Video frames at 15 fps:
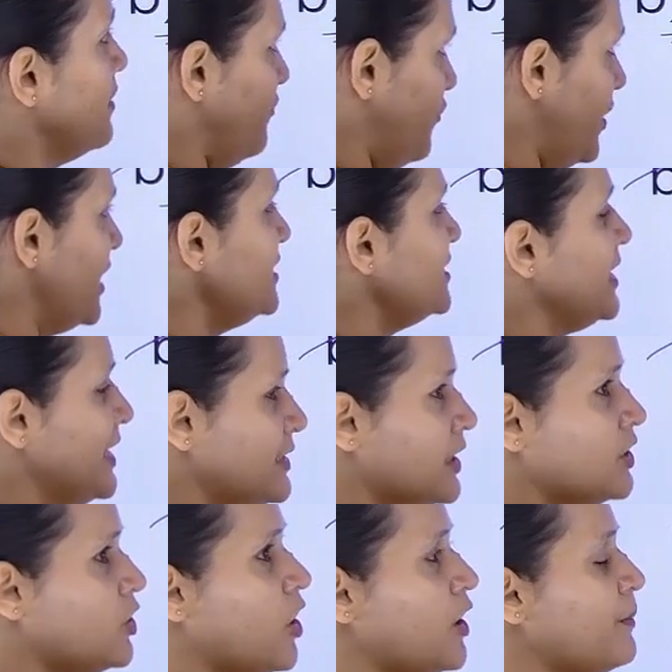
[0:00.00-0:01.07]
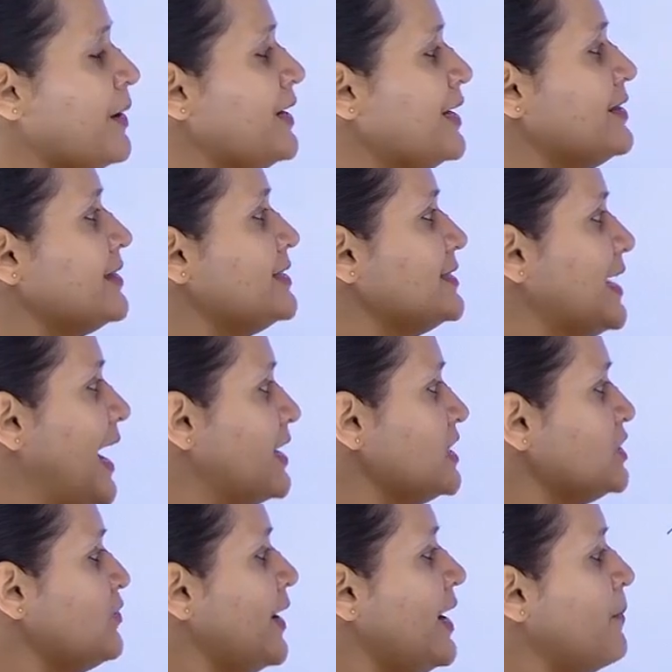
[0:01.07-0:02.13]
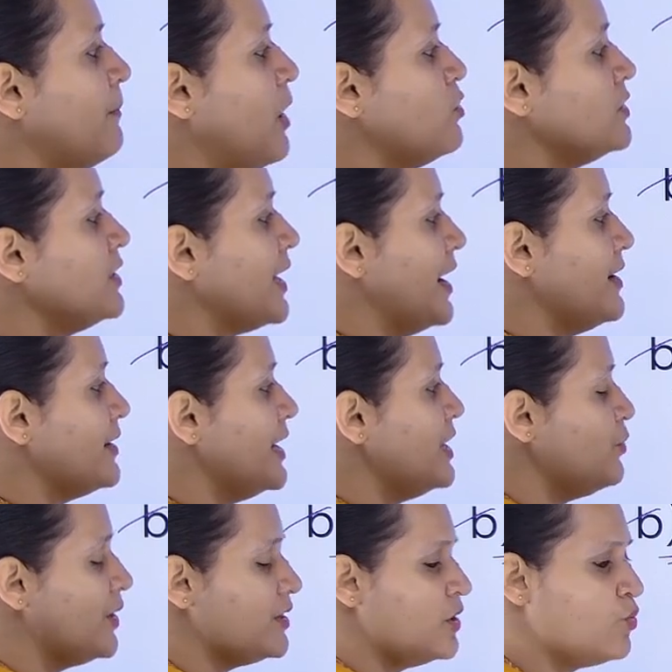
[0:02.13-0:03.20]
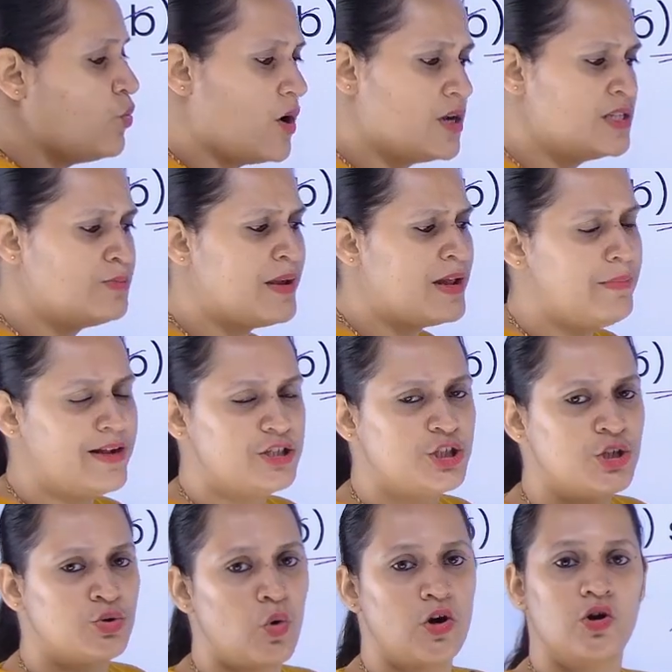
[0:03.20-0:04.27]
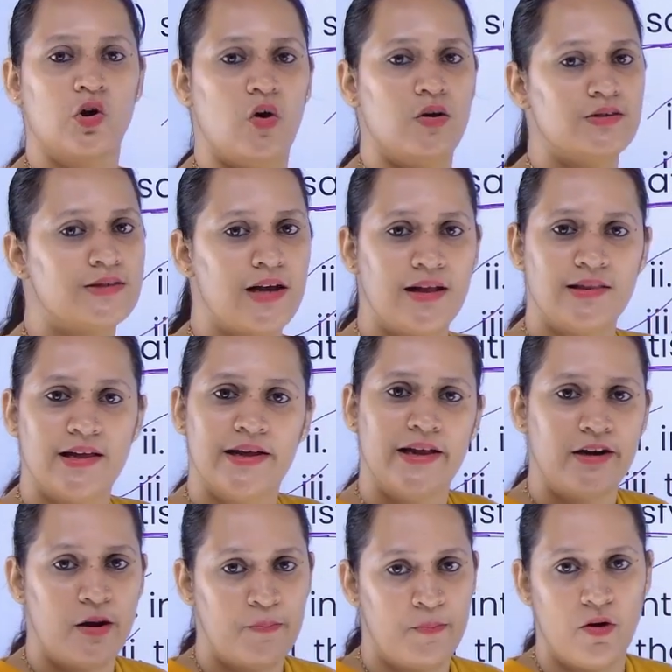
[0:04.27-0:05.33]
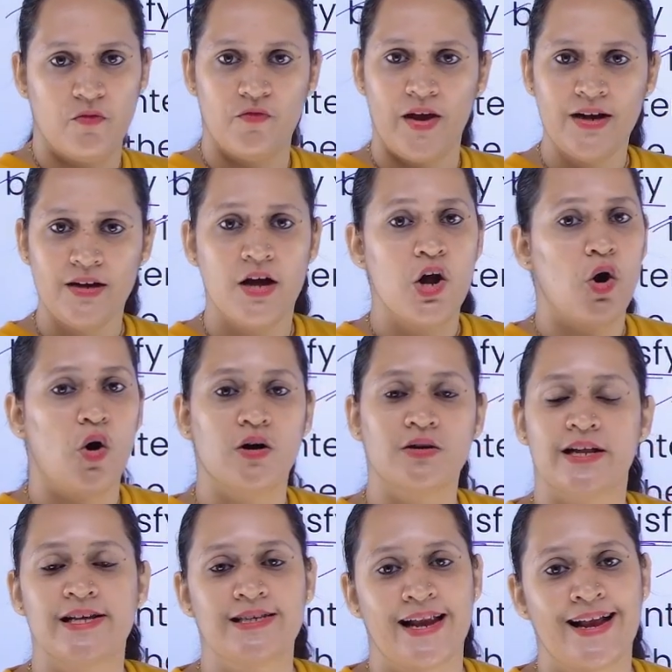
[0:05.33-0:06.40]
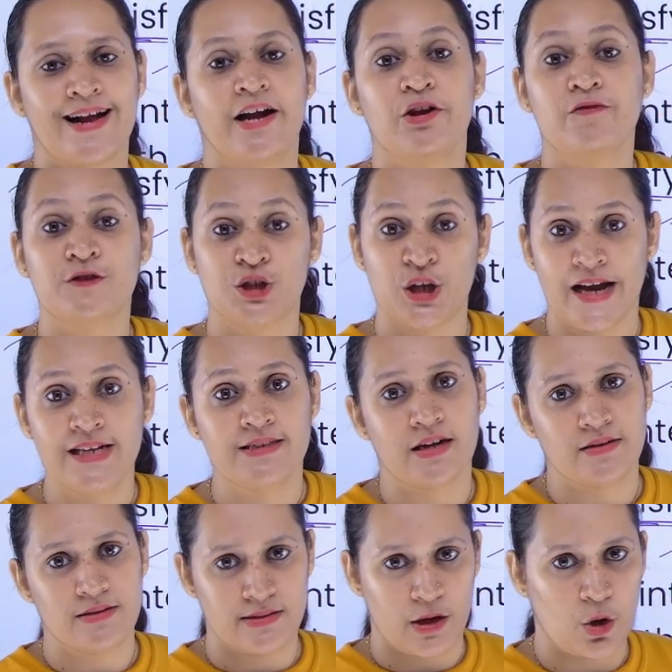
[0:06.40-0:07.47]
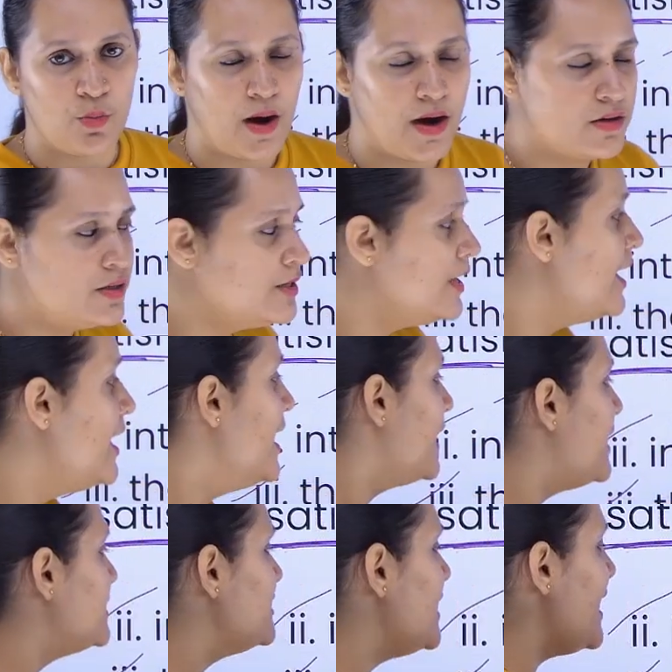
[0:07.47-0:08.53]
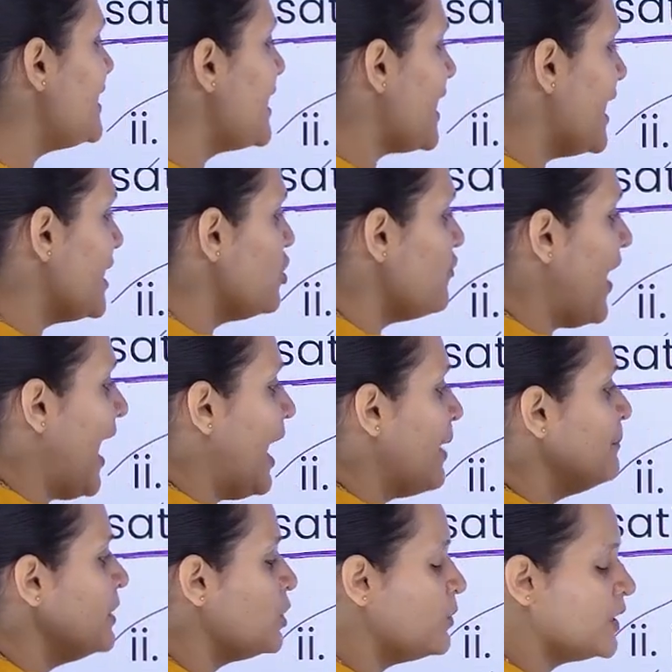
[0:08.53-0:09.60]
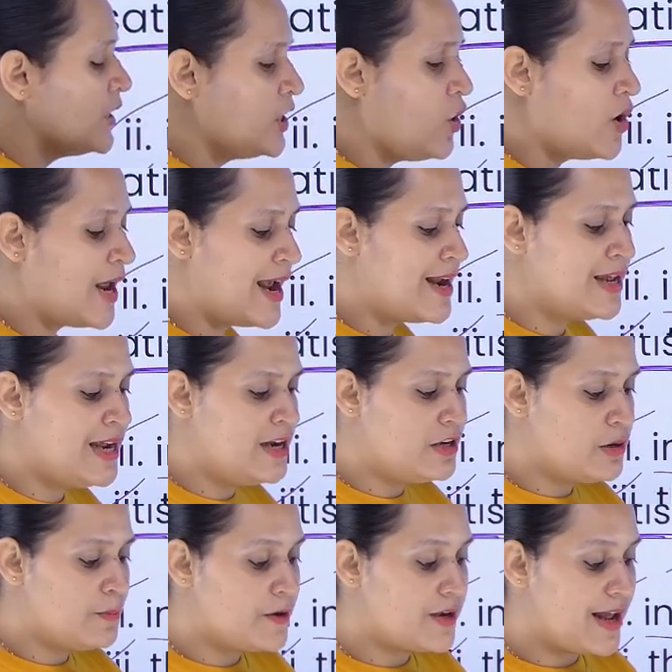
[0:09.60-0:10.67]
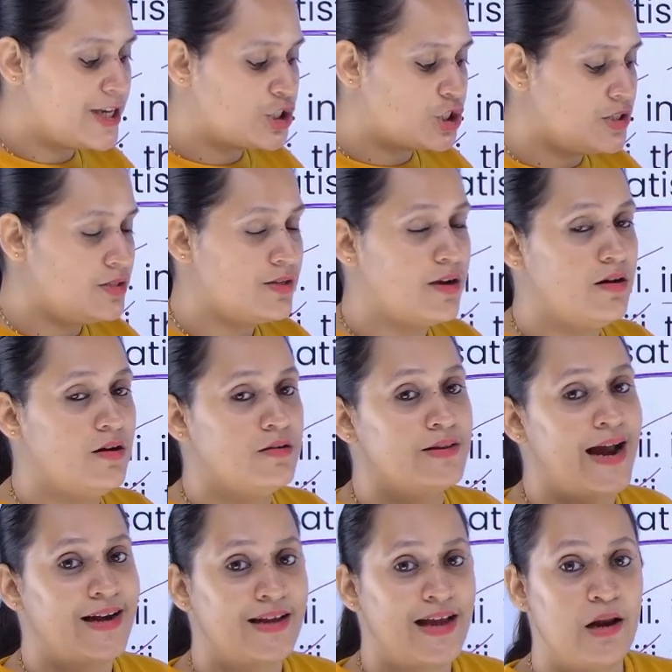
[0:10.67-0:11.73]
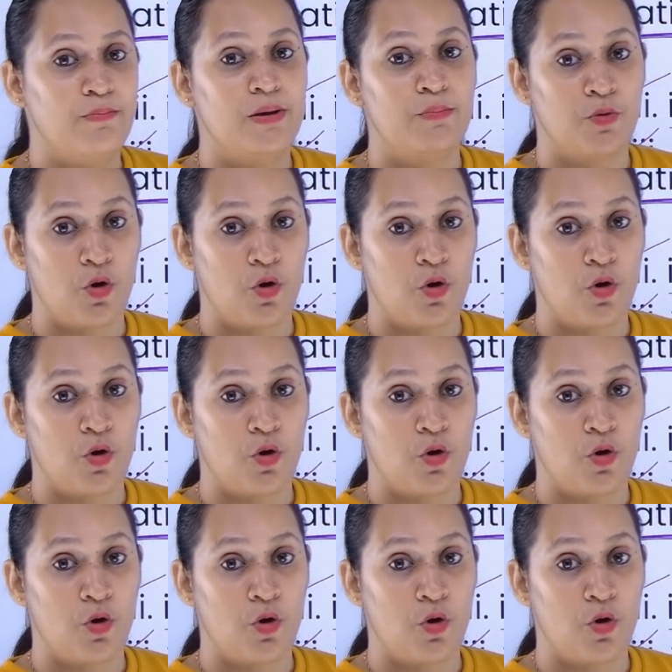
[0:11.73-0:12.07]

first read the document and then satisfy about the content, whether what is being mentioned, what clauses are there that are perfect or there is any kind of change that is required. Is there any kind of ambiguity or any interpretation that can be brought